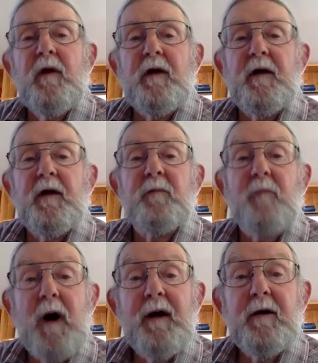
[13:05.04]
And
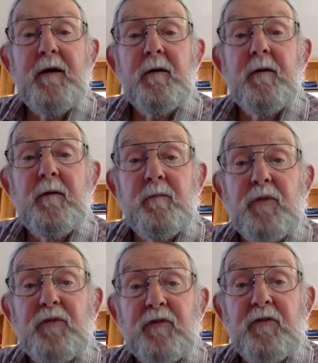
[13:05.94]
my
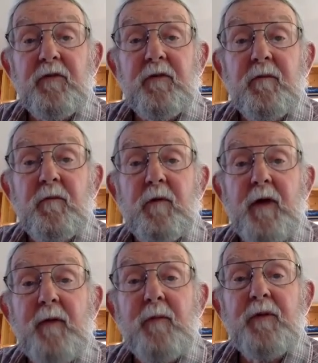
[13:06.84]
position, what
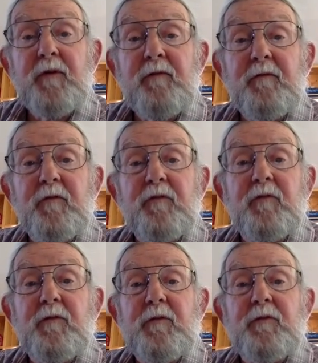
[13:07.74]
I believe, is
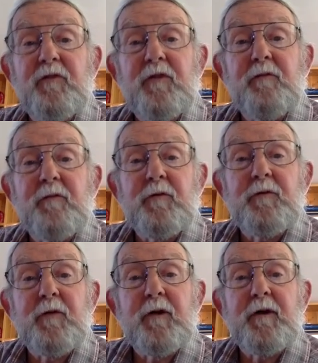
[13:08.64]
that the chief of the
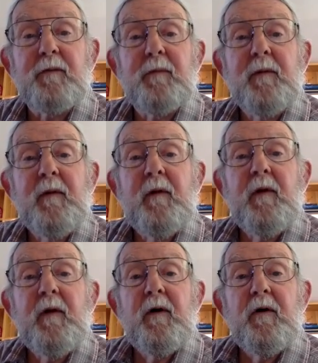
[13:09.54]
tribe,
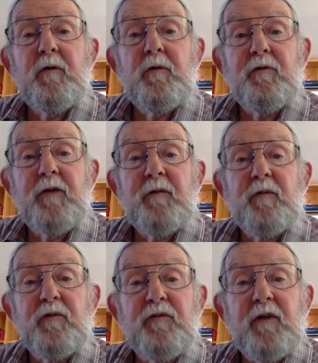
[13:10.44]
whose name
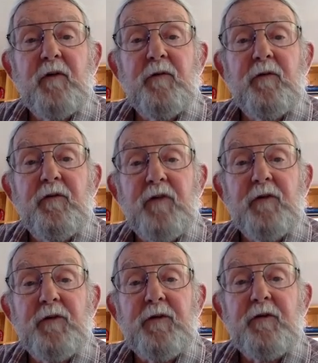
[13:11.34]
was
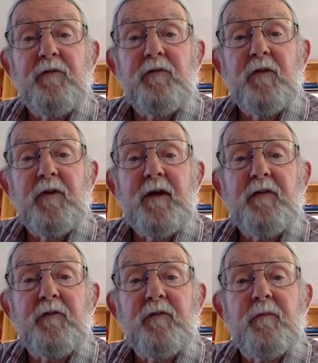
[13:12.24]
Celtis, the
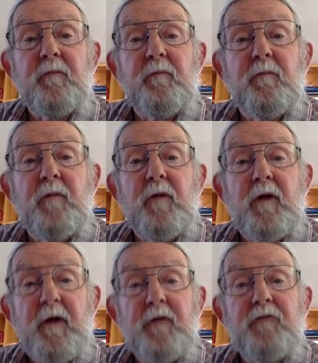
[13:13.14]
last
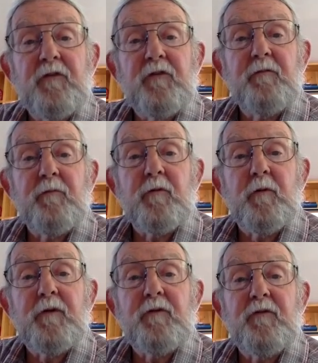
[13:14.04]
head chief or
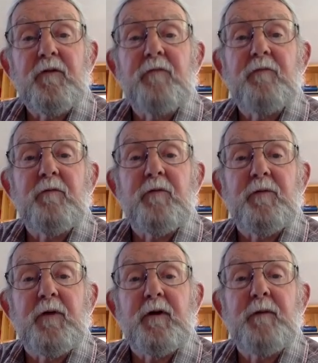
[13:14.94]
great chief of the
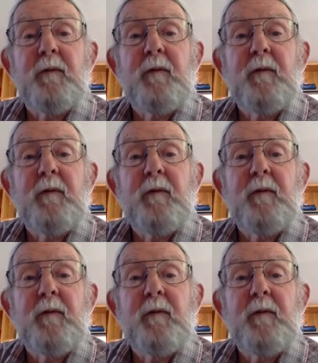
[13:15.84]
tribe,